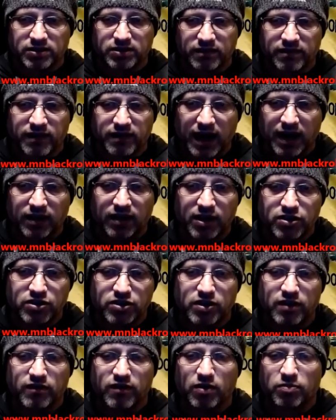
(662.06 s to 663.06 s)
it's a
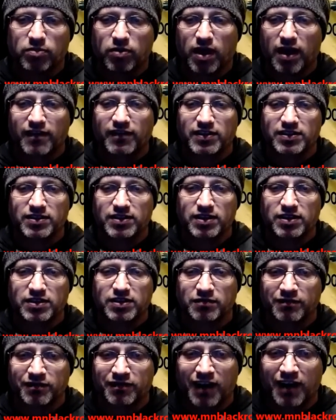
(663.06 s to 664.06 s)
violation of their privacy.
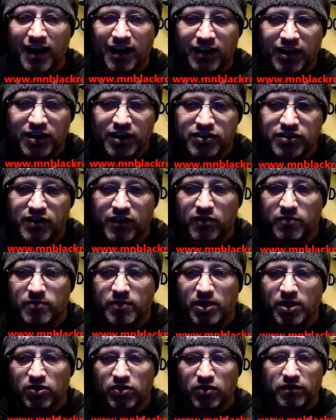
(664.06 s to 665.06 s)
It's a violation of their
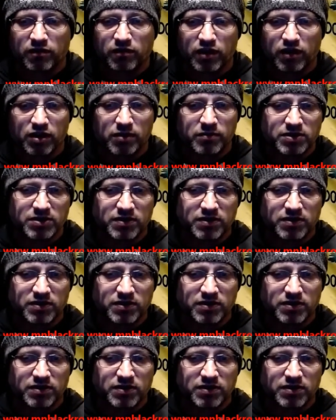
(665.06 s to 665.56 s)
medical freedom.